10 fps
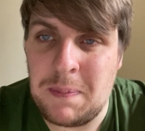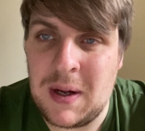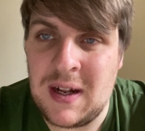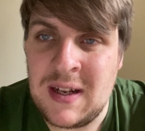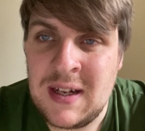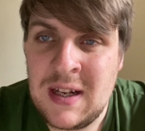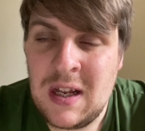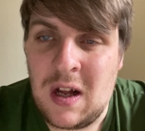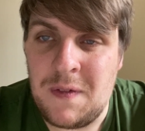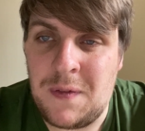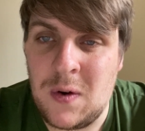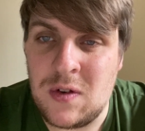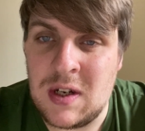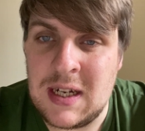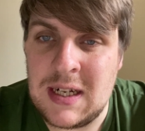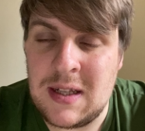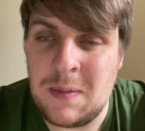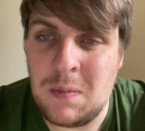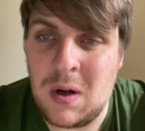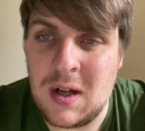But unfortunately, it
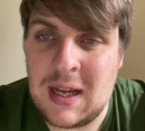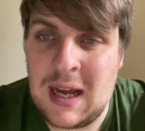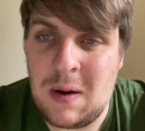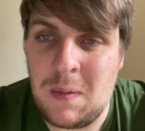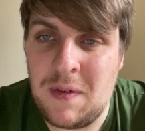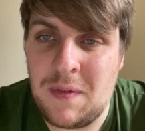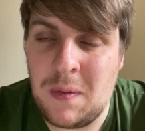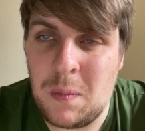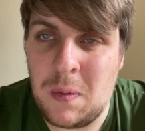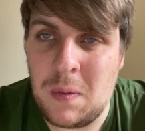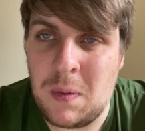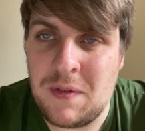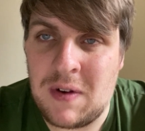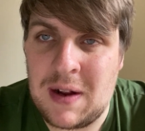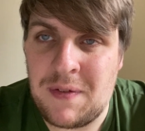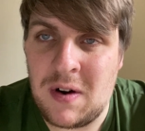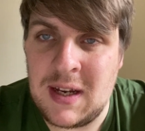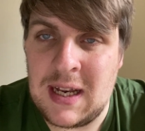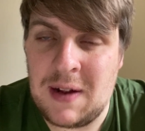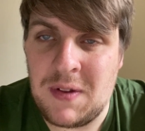didn't work out with Rafa, and
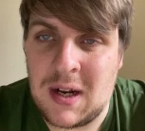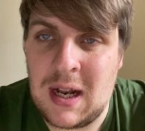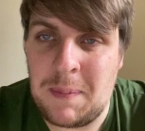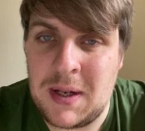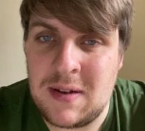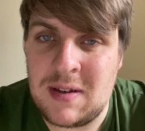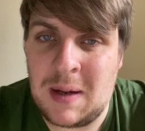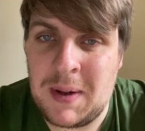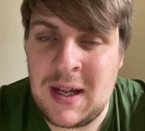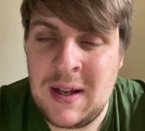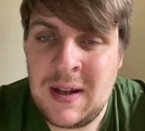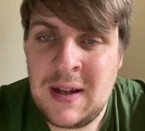he left the club in the summer,